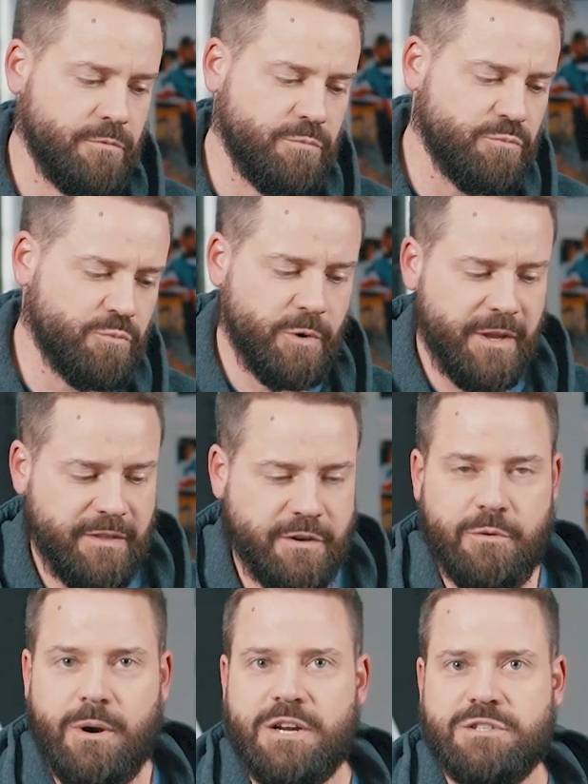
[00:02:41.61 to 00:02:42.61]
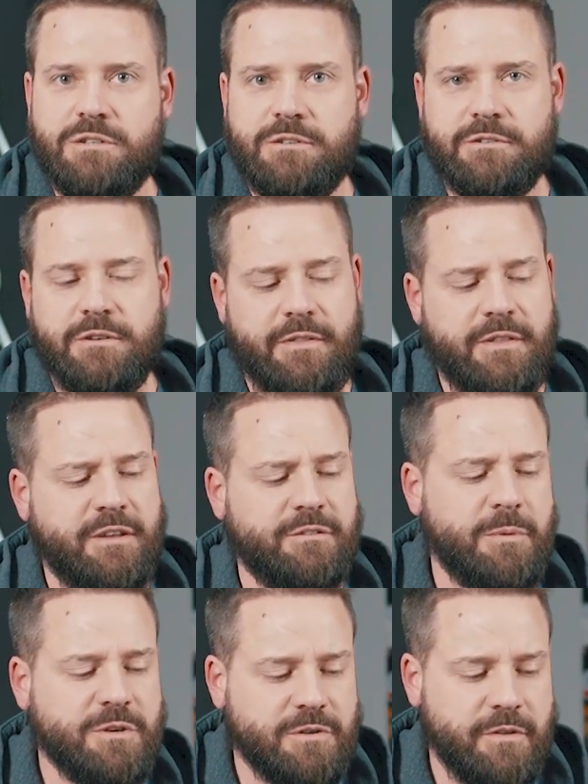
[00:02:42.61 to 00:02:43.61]
read the directions on
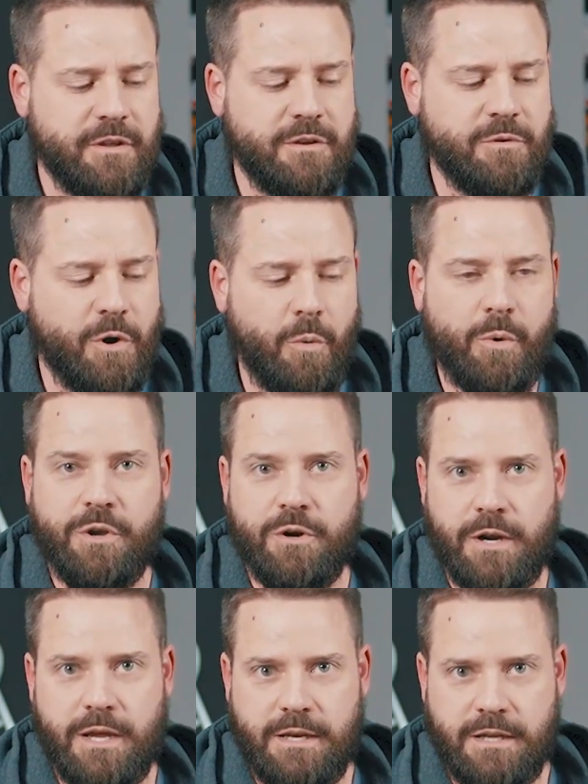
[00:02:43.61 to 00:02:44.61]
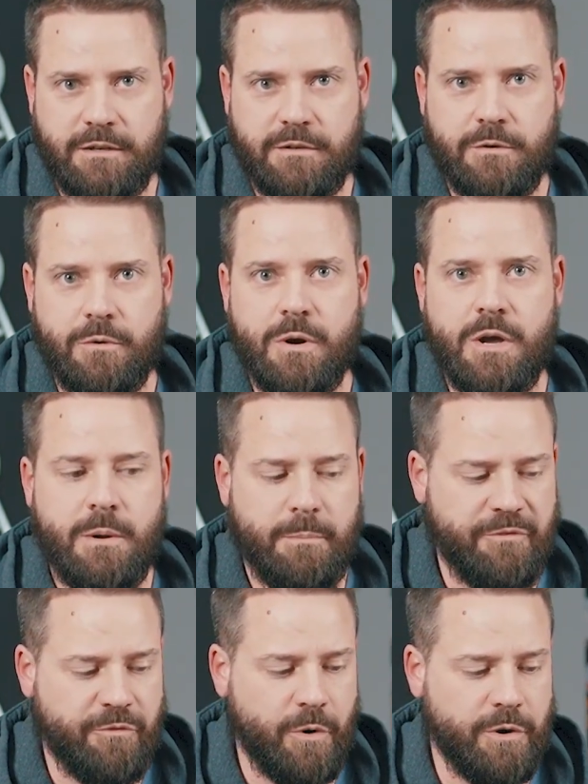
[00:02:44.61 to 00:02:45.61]
this. Make sure that you know what you're getting into
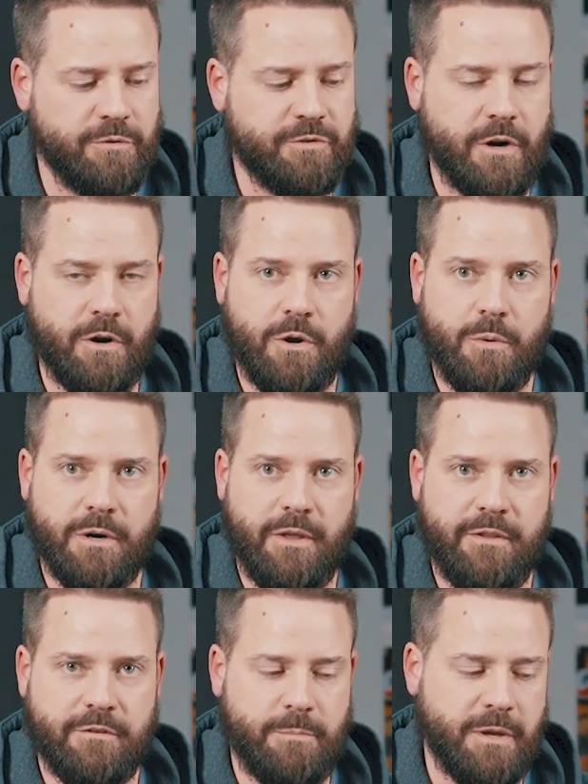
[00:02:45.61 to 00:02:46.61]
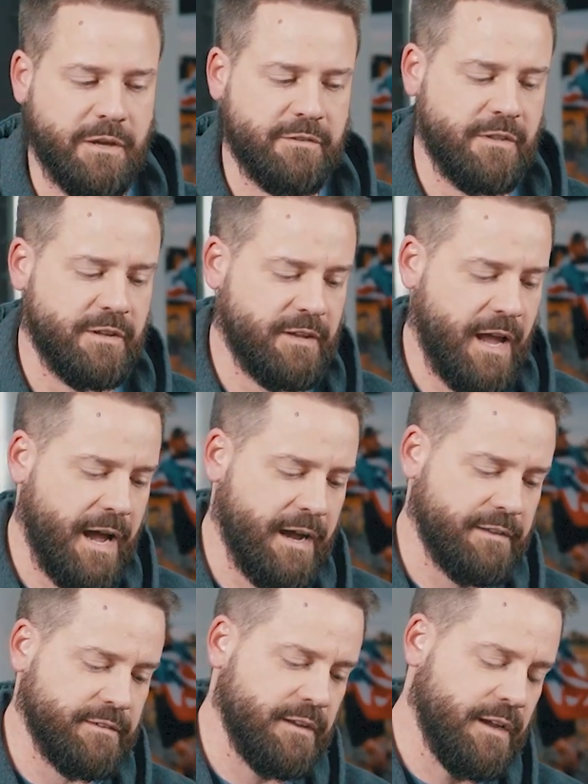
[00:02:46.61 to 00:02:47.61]
before you start going on this, because this
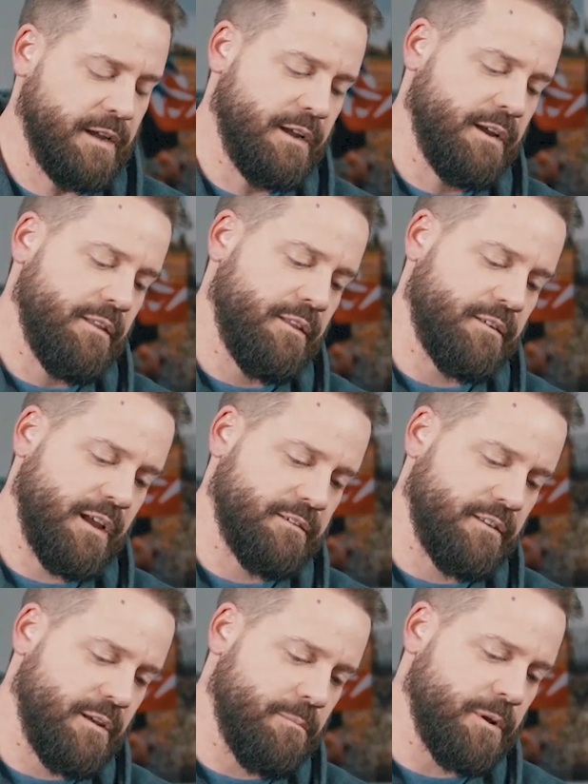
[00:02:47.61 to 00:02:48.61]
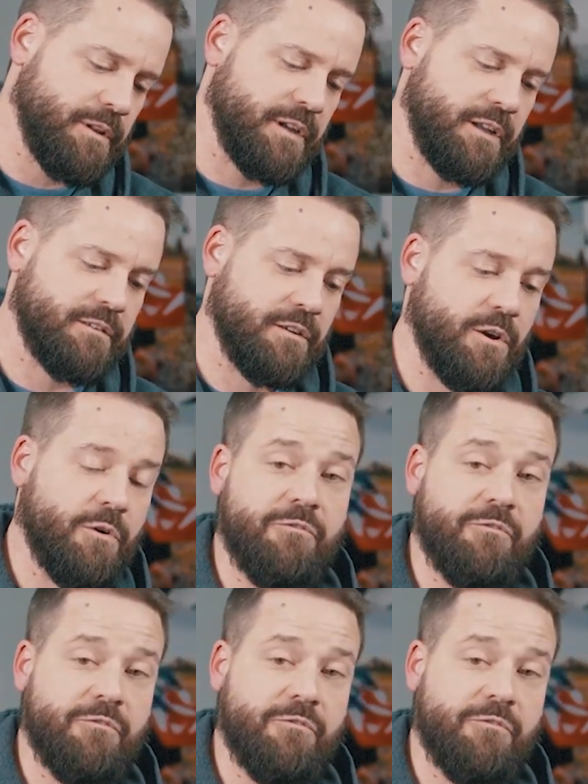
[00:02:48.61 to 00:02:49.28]
has the ability to go